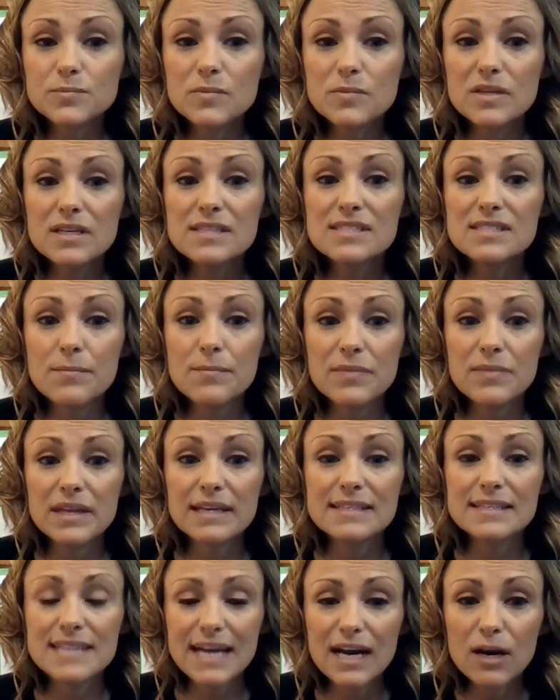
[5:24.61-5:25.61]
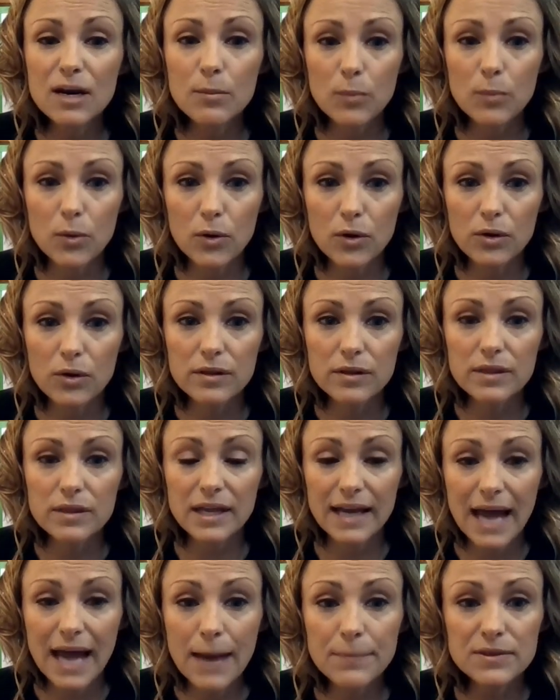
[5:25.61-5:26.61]
something terrible that
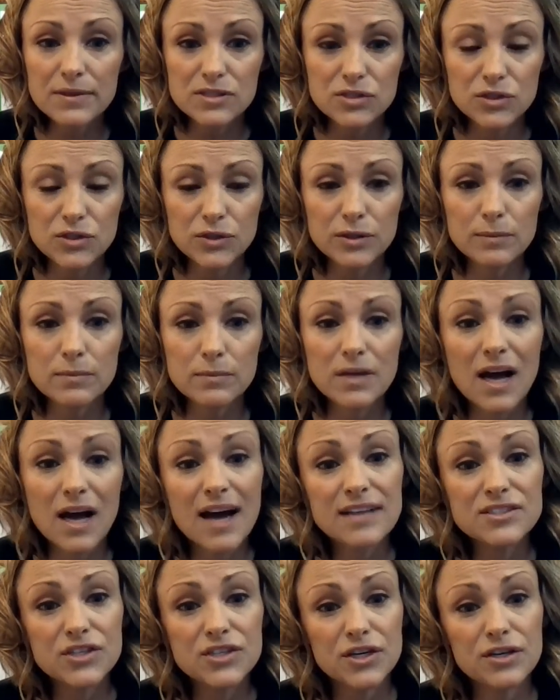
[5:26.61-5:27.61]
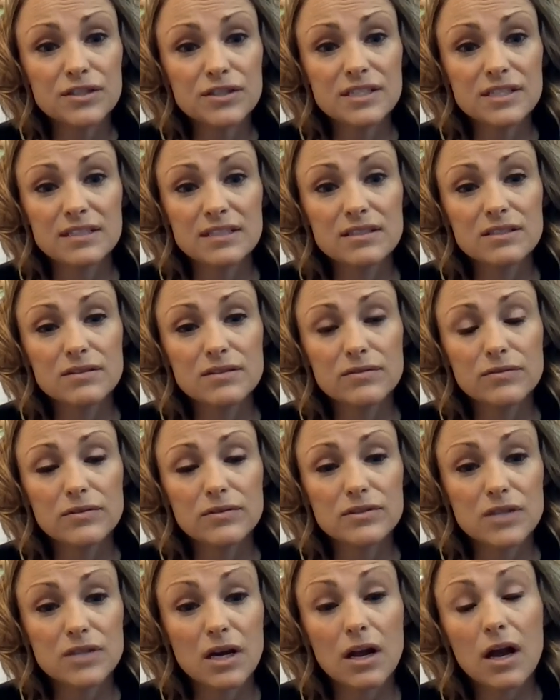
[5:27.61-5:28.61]
happened to him, God turned
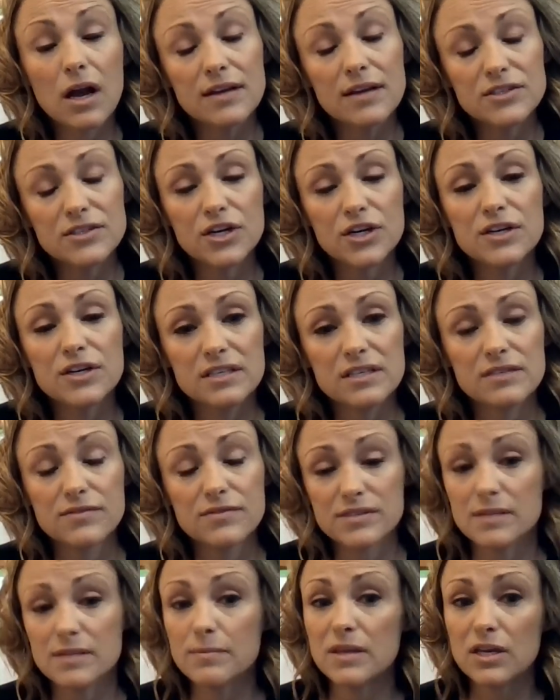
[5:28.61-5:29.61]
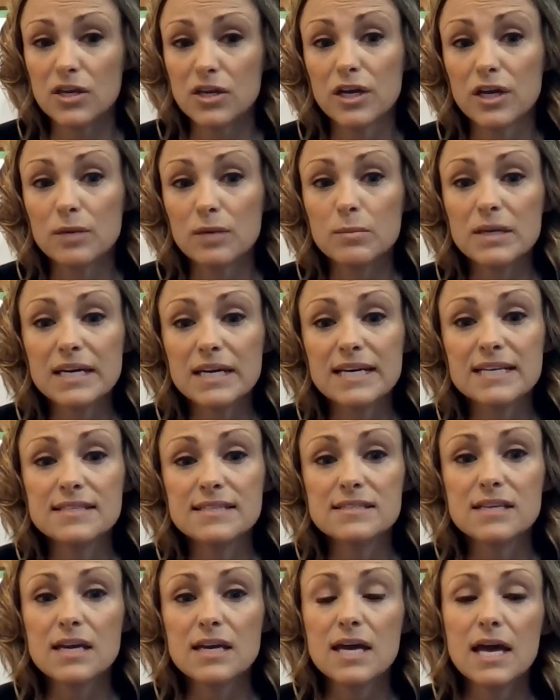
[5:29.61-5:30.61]
into something good,
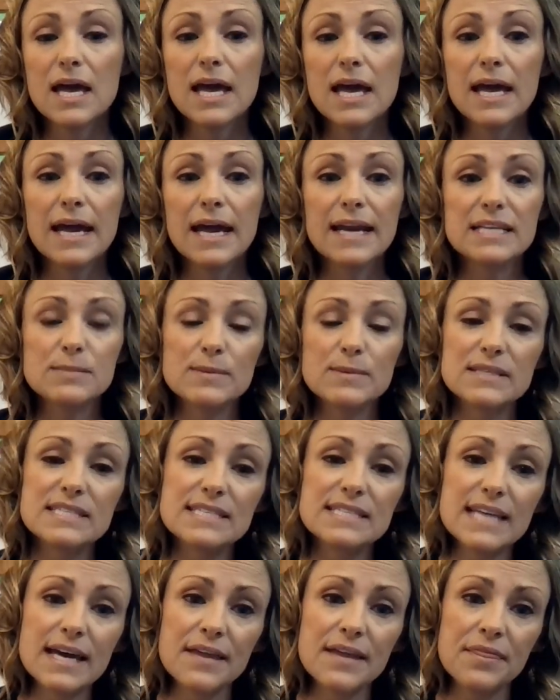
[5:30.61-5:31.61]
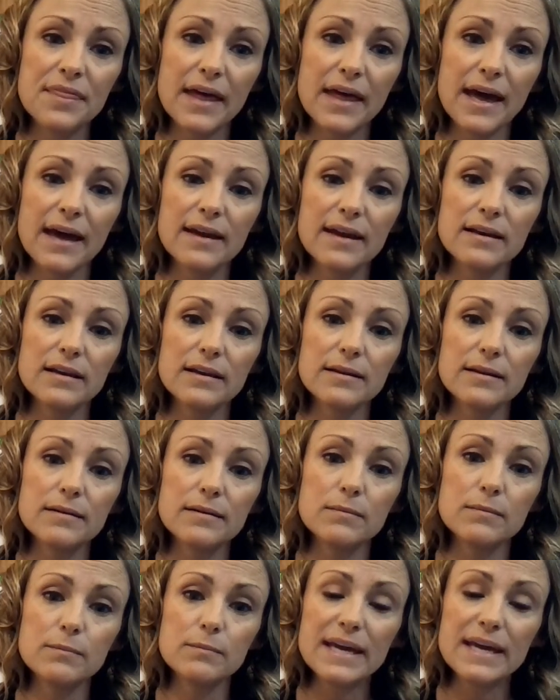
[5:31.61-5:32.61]
because it has been said that
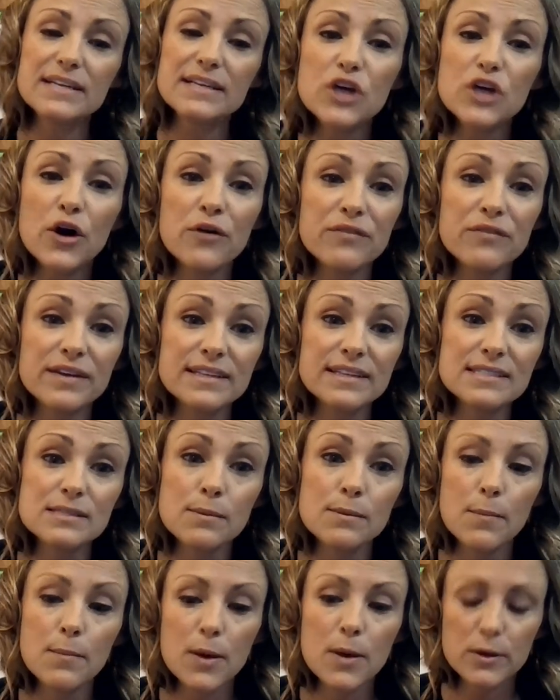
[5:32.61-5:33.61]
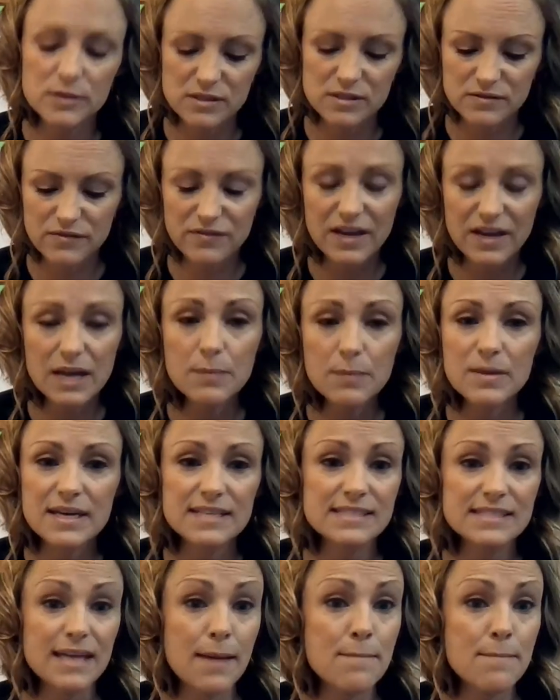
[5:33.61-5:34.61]
Beethoven's most
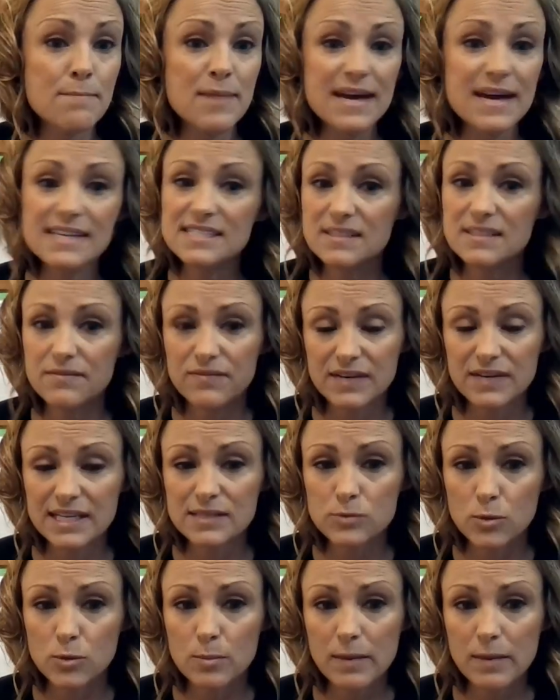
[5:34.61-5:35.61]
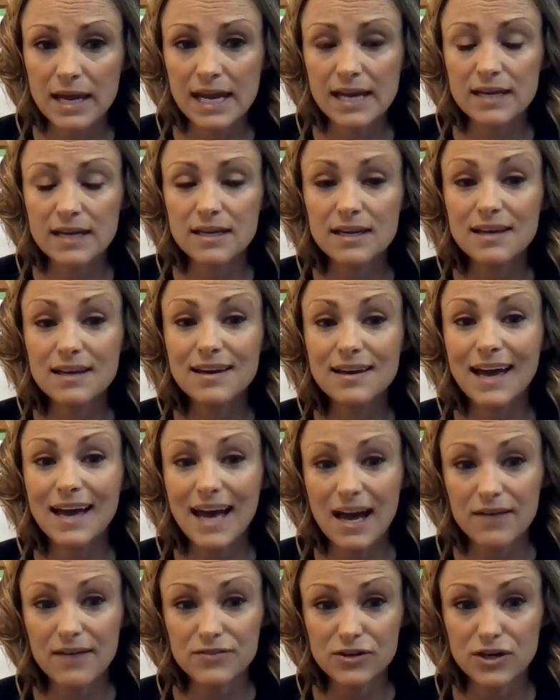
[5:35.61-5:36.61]
famous and best symphonies were made
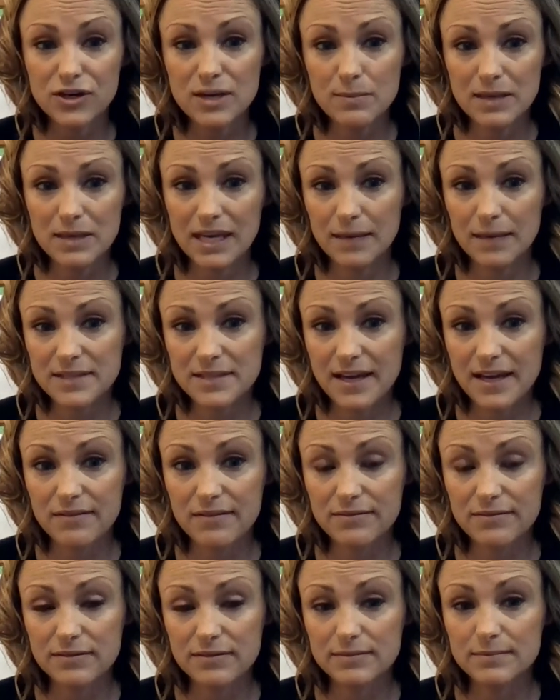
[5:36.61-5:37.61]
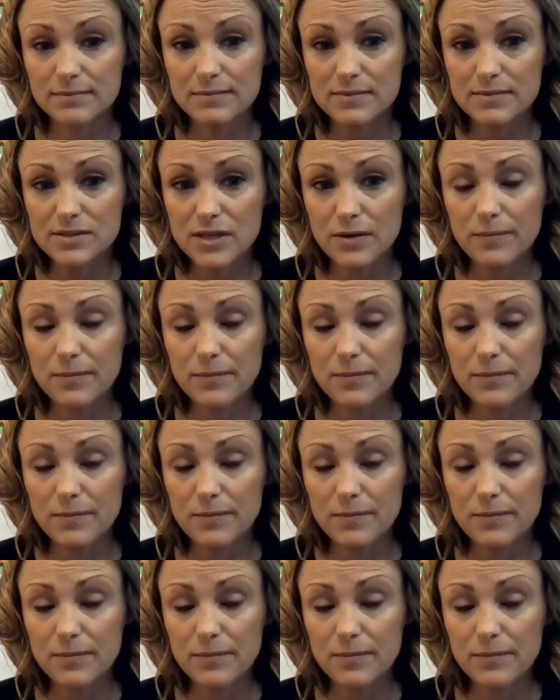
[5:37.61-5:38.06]
after he became deaf. So